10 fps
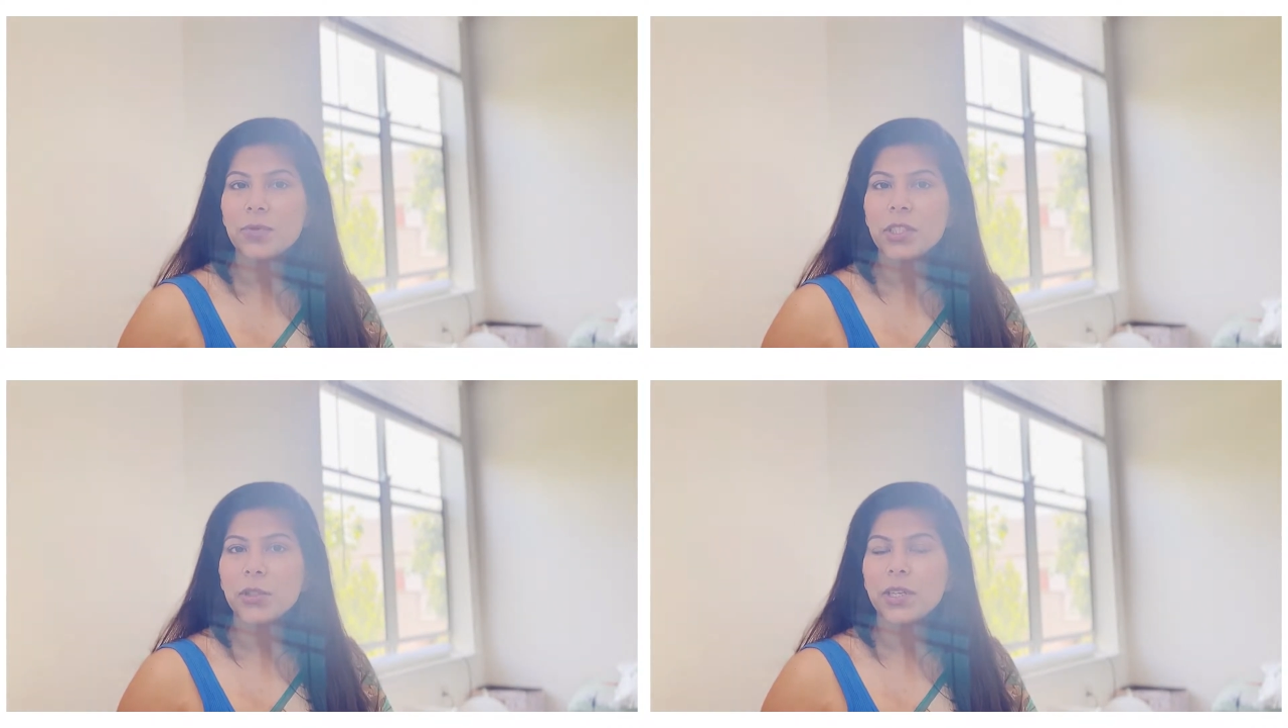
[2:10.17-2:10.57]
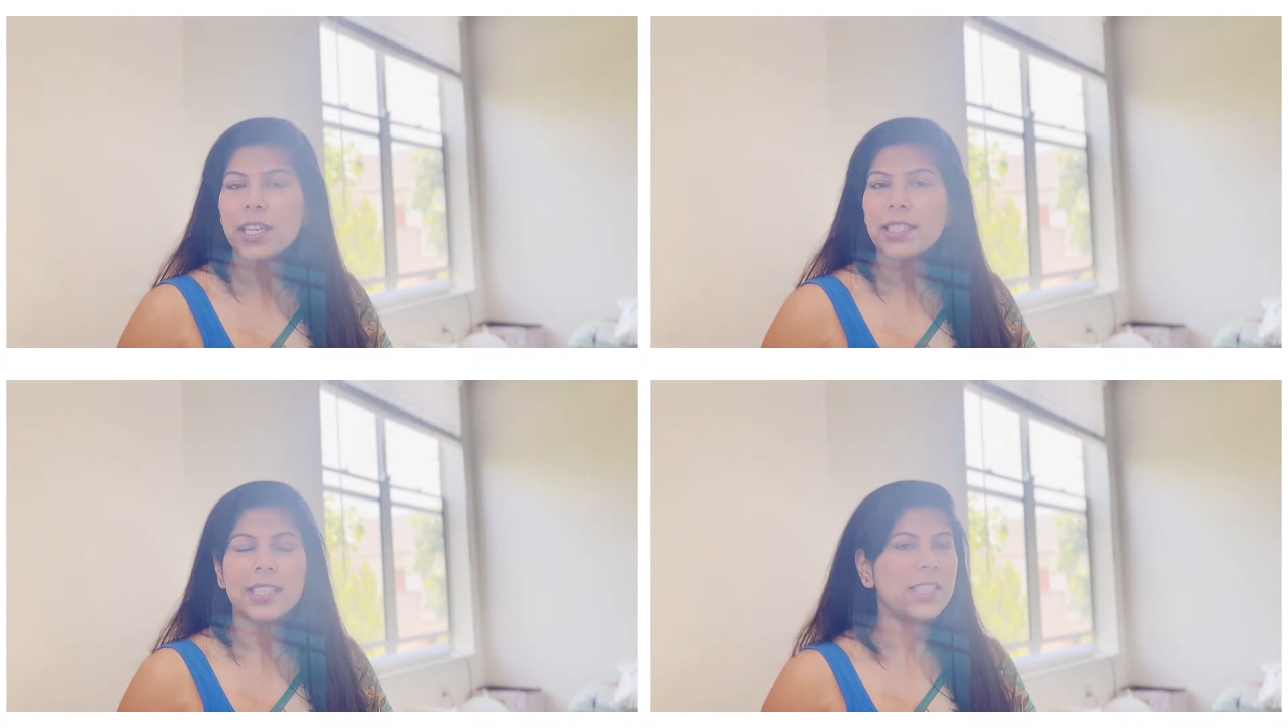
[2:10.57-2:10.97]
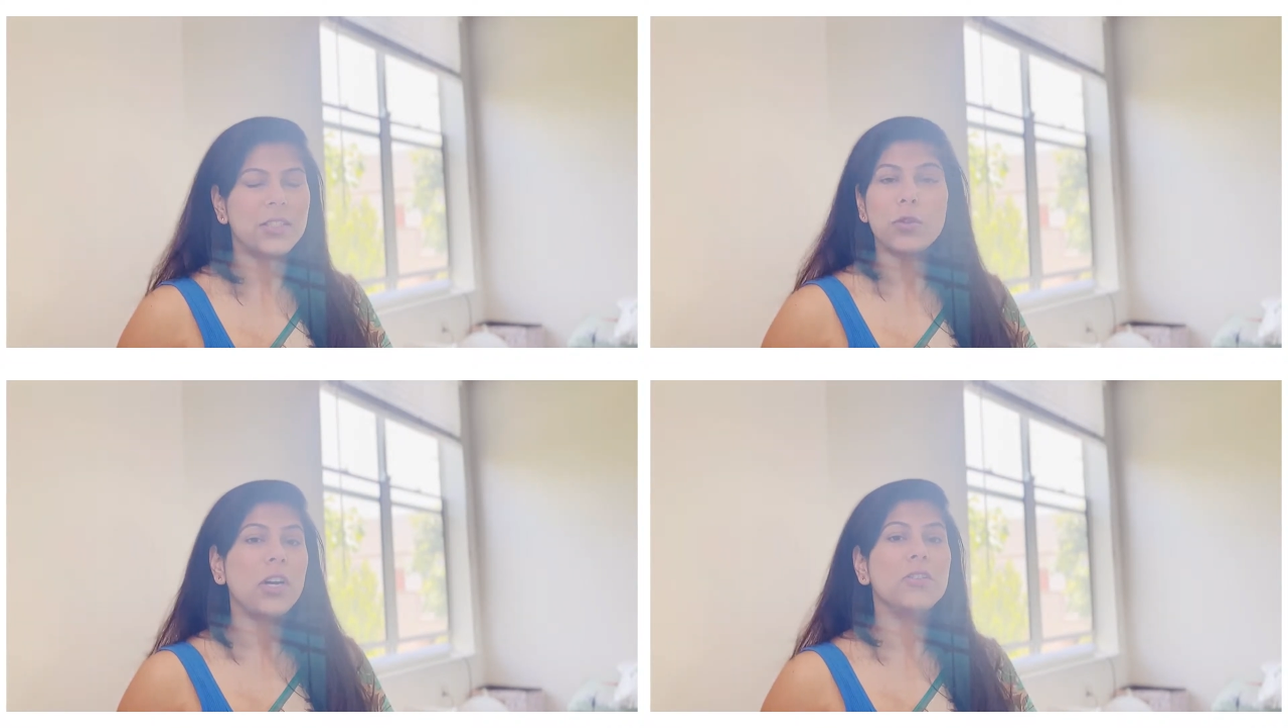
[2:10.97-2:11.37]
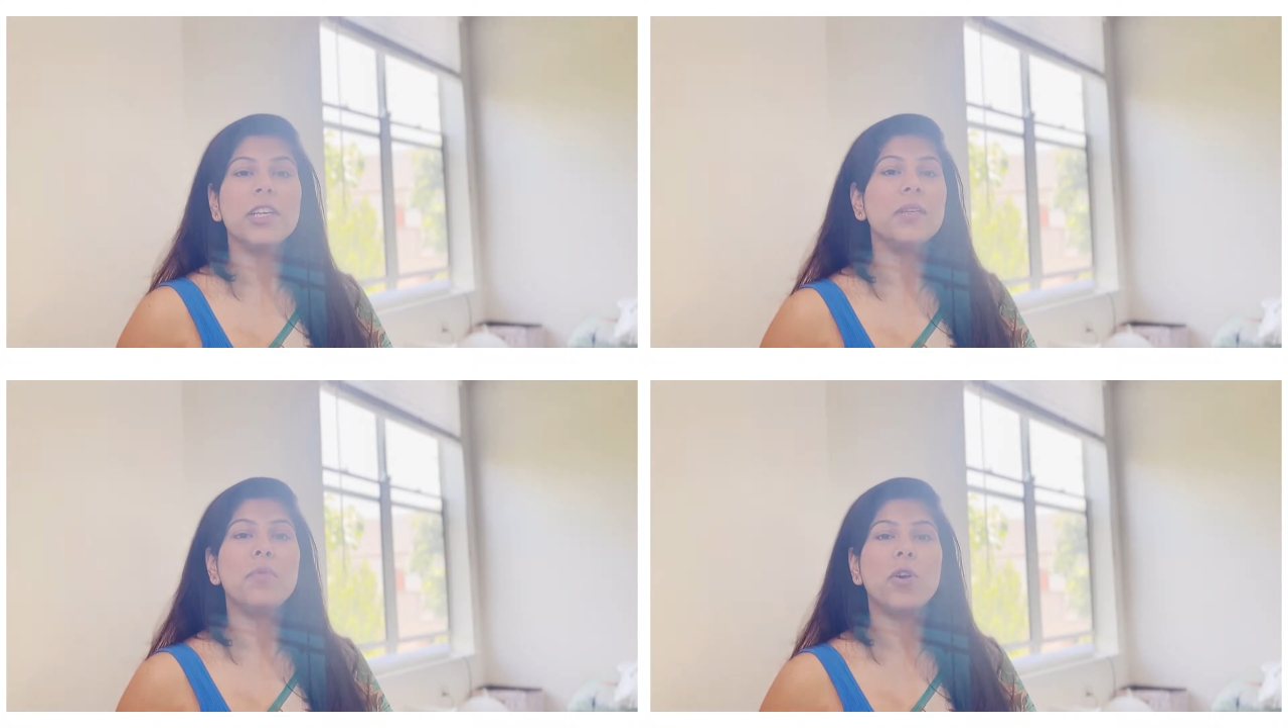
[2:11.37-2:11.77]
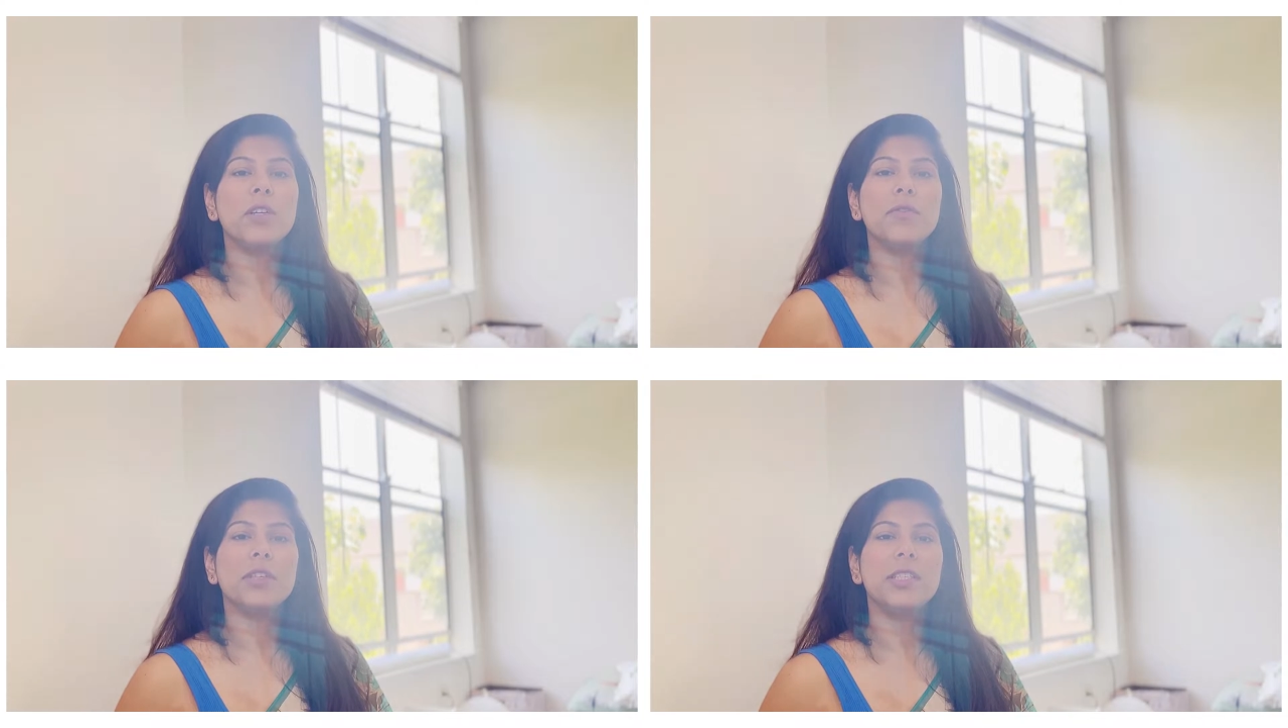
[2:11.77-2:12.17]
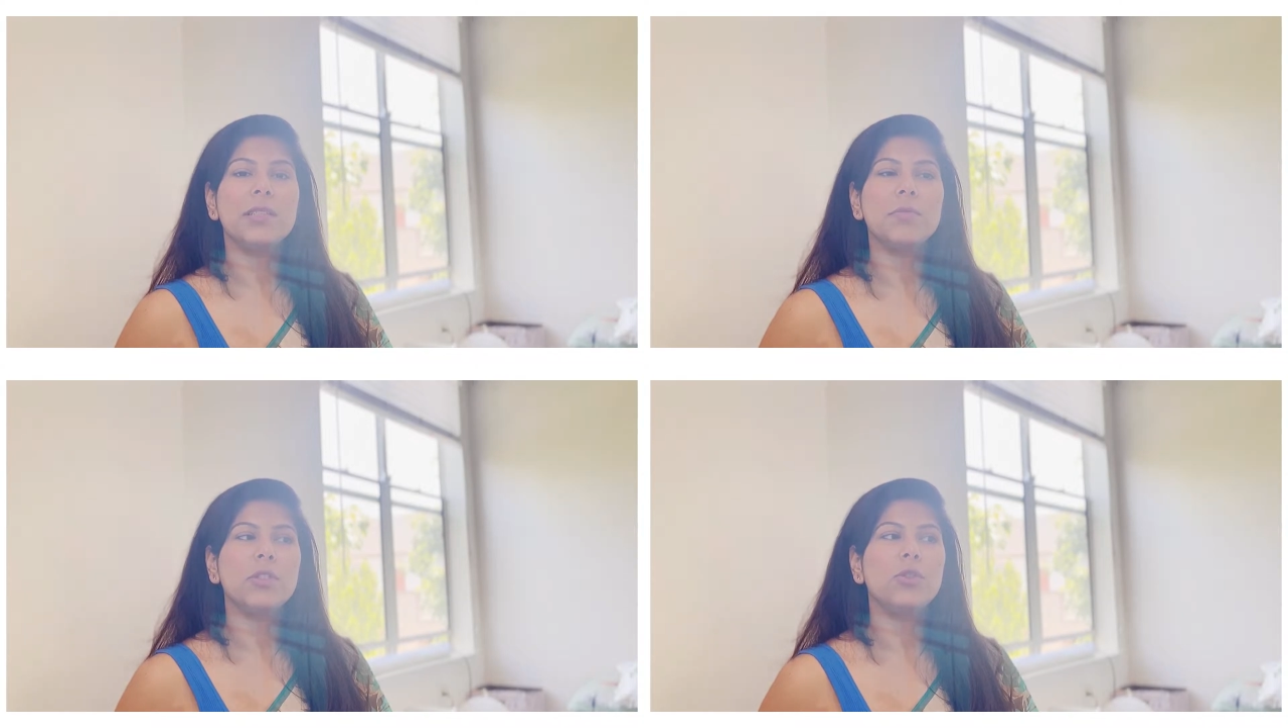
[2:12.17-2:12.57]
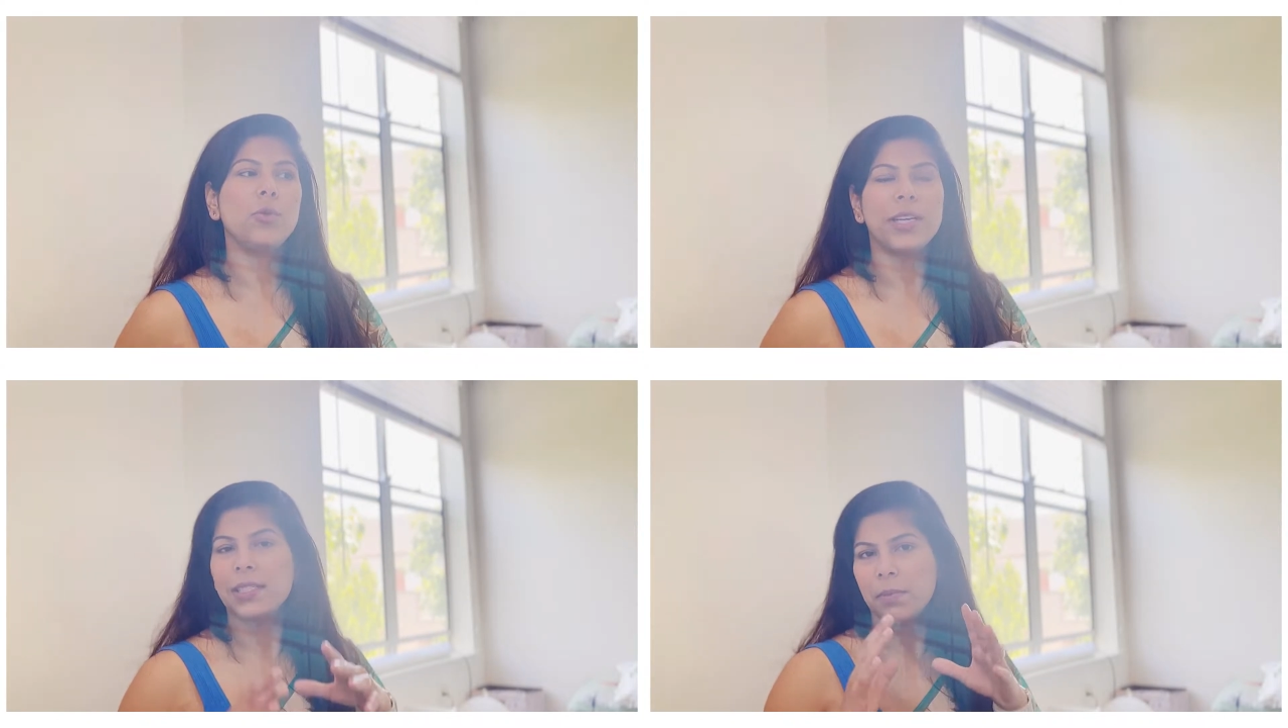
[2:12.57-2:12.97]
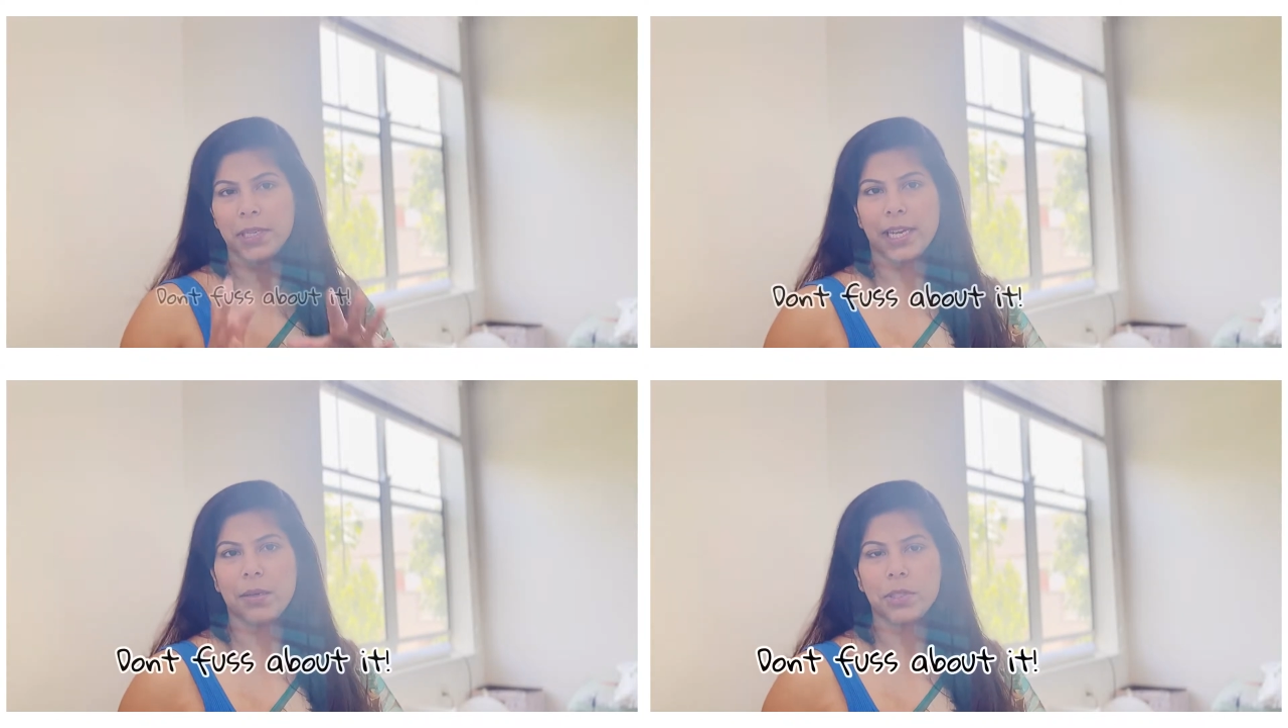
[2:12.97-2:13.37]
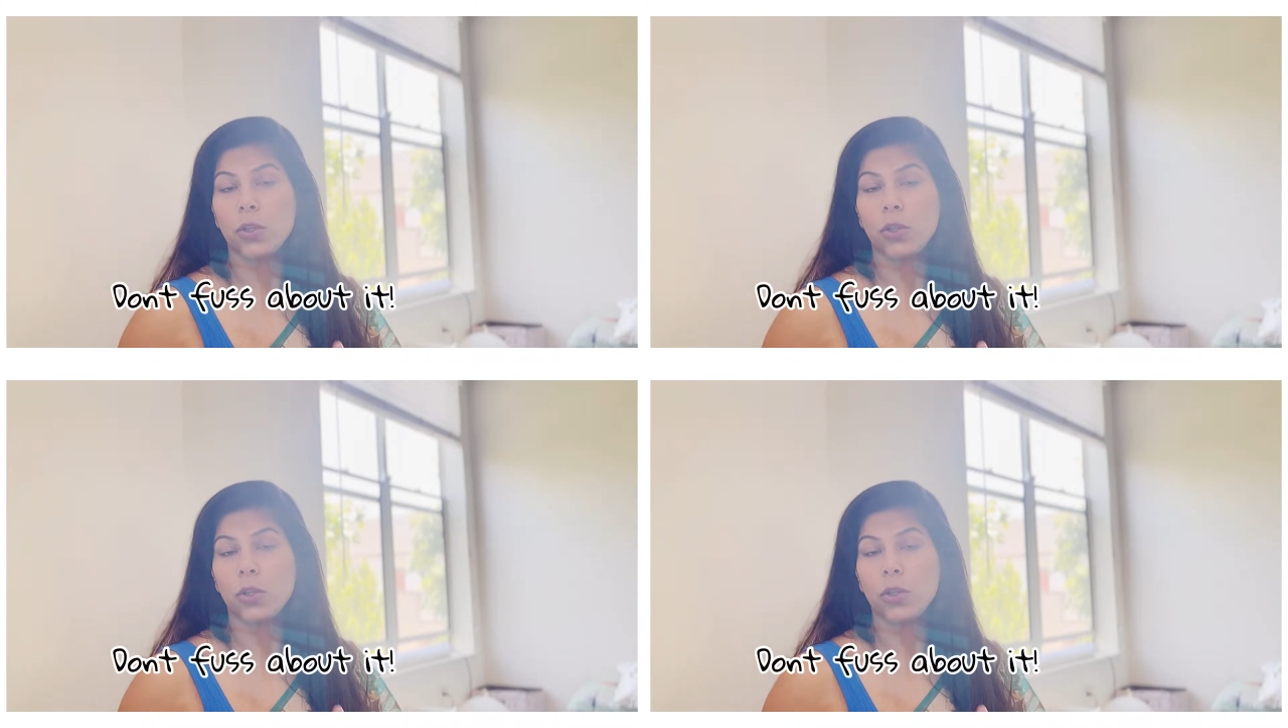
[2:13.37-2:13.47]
with you guys that it's not really important for them to join summer camps.